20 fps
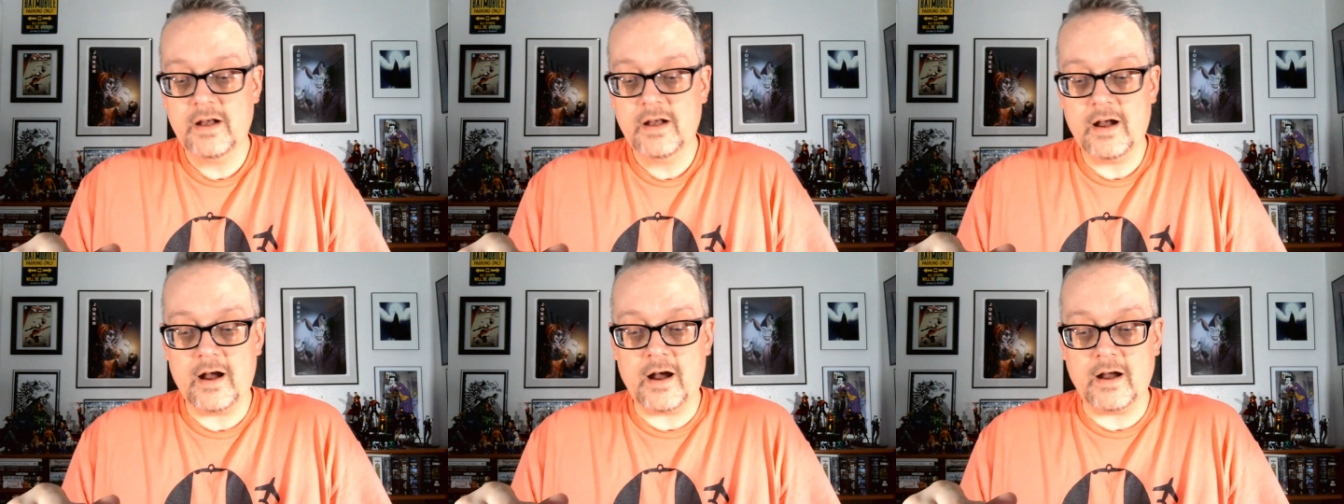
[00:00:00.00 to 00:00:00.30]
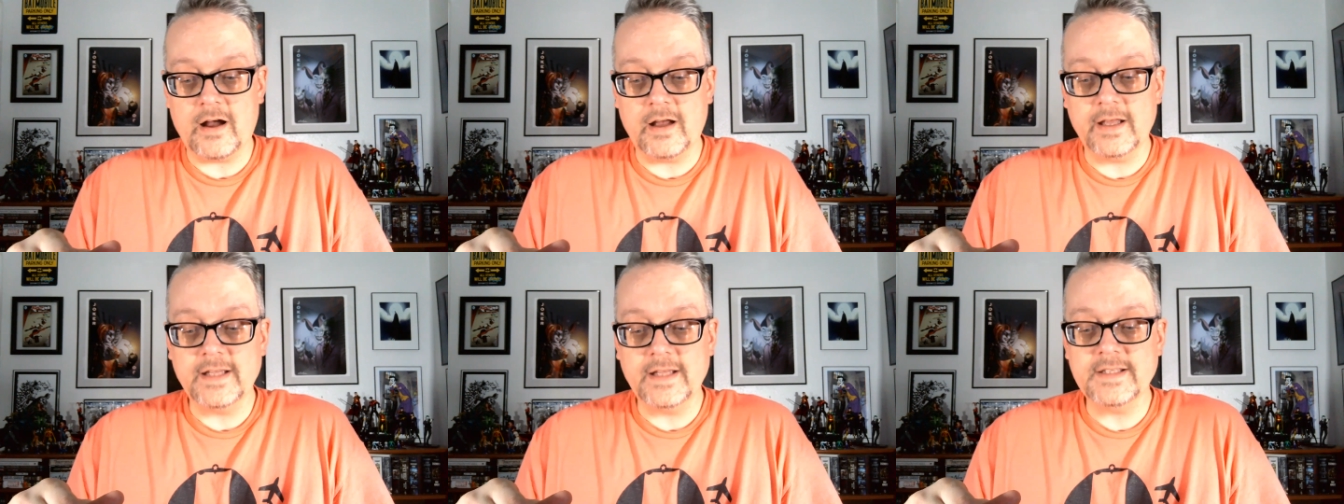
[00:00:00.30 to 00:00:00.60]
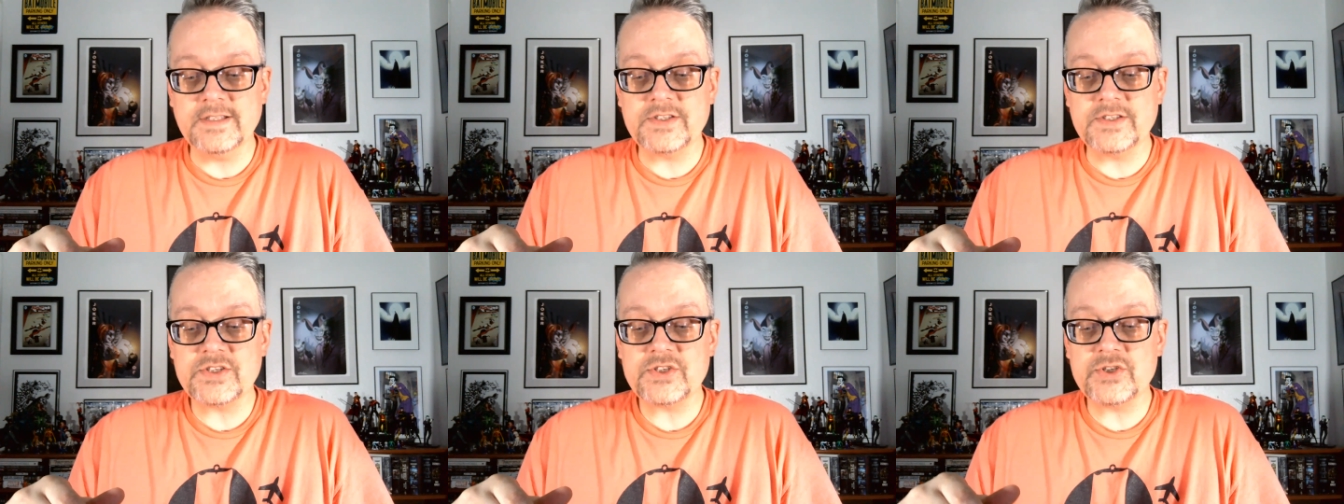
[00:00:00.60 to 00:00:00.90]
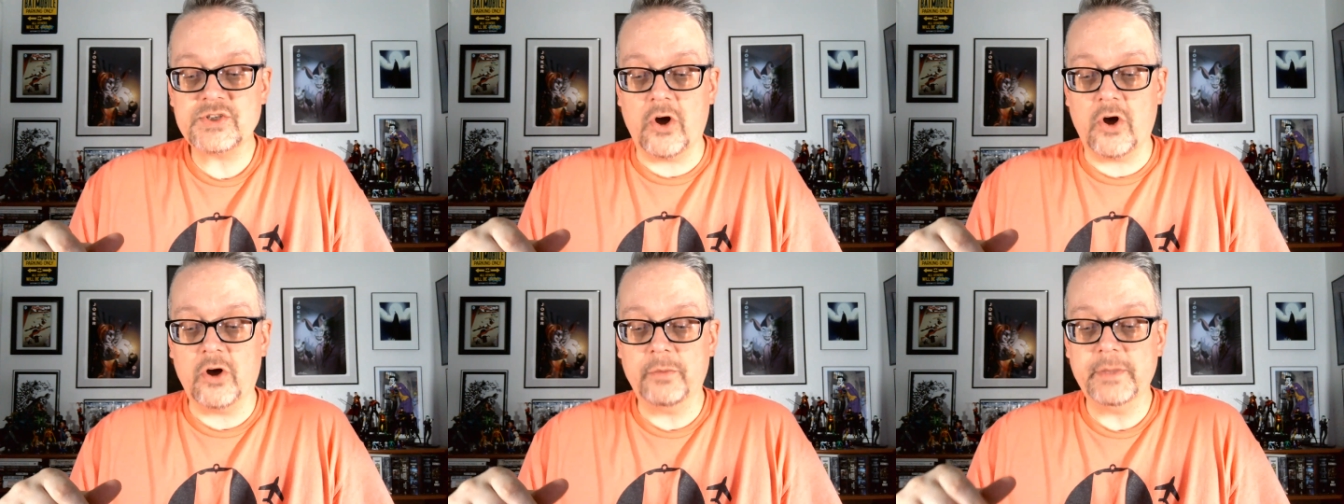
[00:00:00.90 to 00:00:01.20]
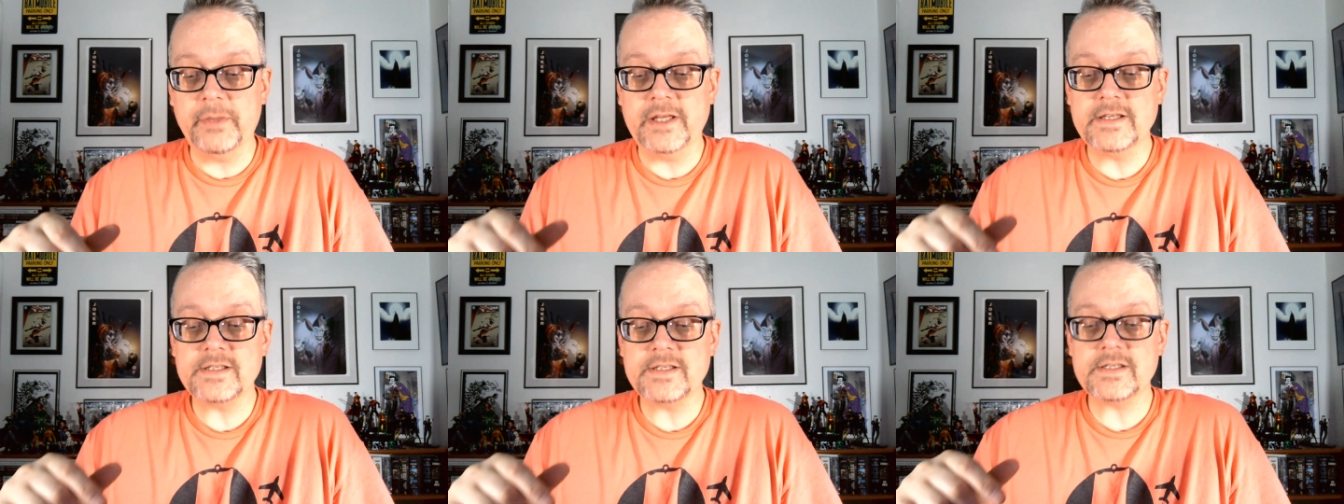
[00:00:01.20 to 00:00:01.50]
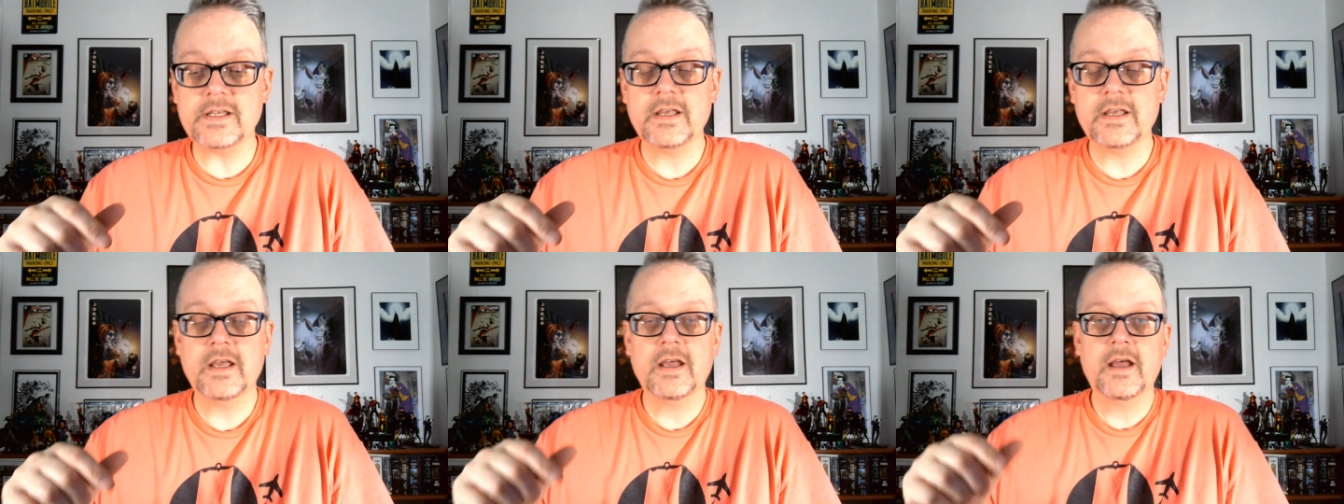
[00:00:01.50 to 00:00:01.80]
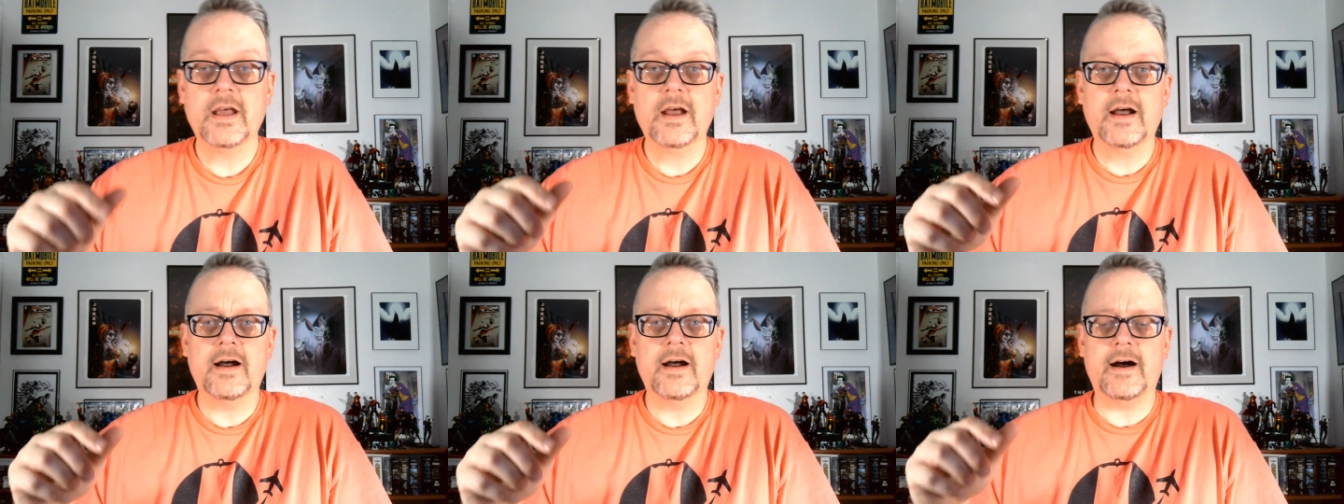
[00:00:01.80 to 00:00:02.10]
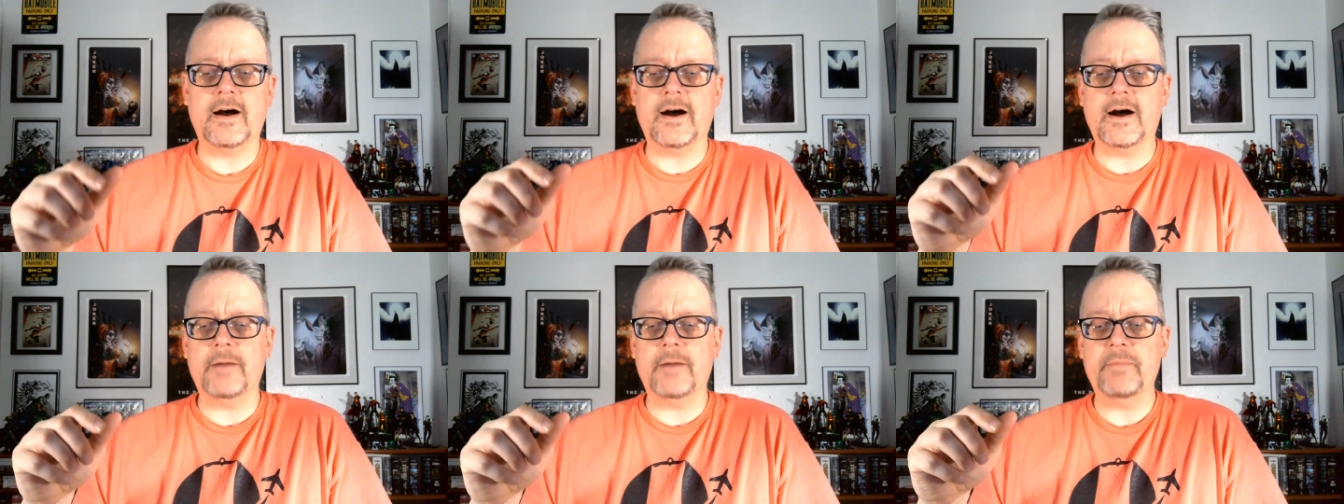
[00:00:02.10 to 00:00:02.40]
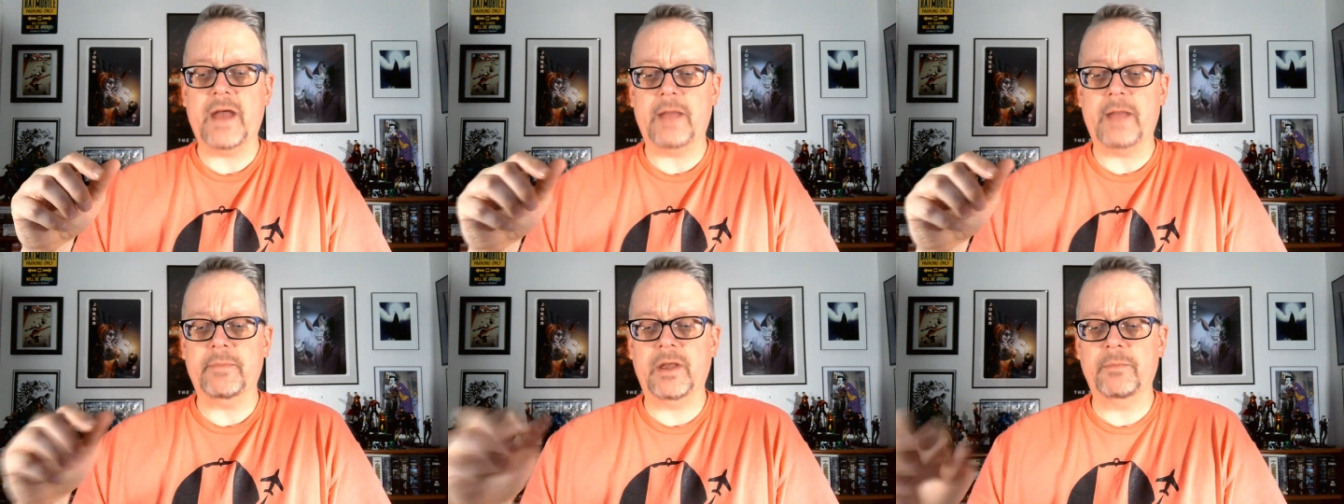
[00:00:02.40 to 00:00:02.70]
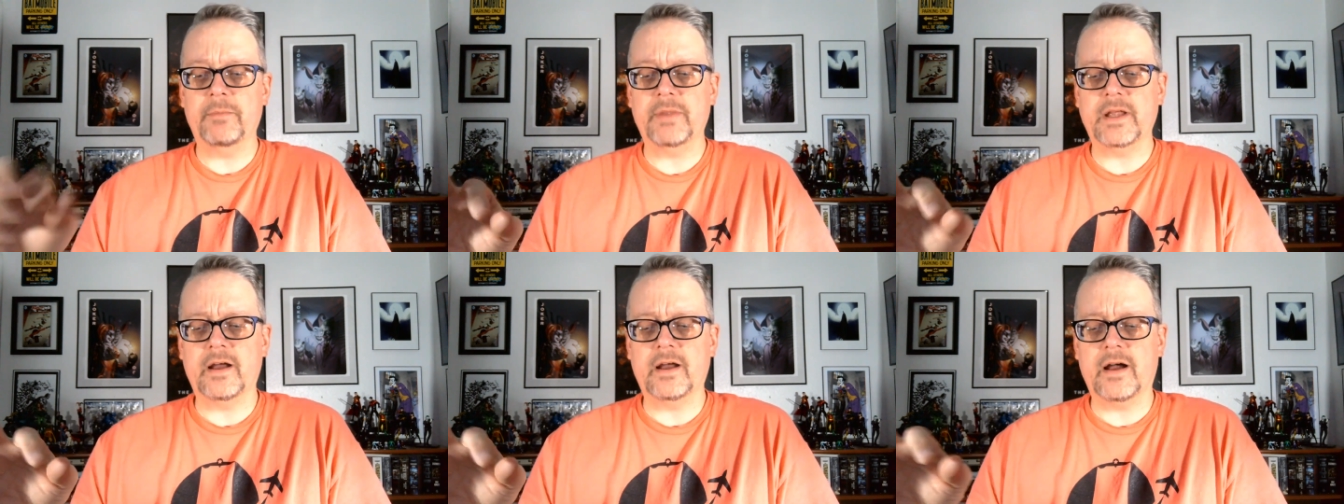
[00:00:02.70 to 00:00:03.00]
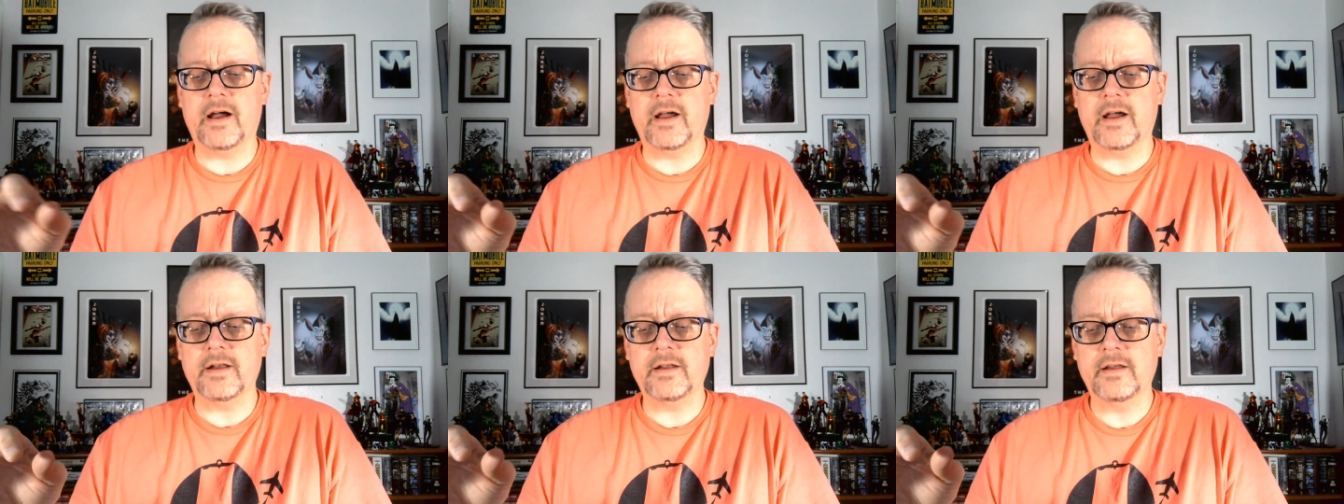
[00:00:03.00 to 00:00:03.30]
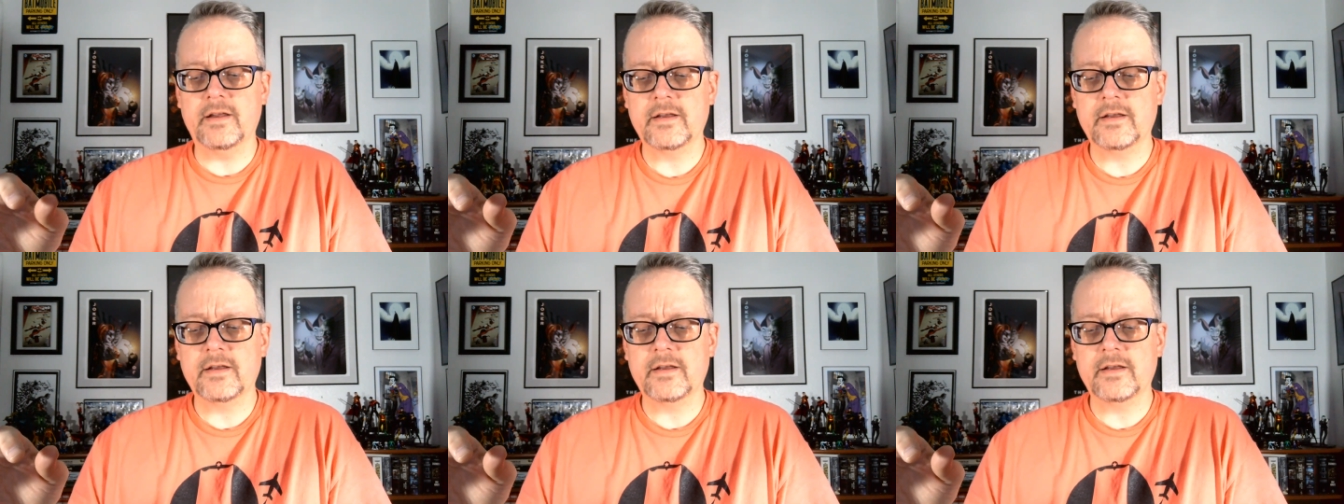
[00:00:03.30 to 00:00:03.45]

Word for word: uh, installment, uh, Batman Beyond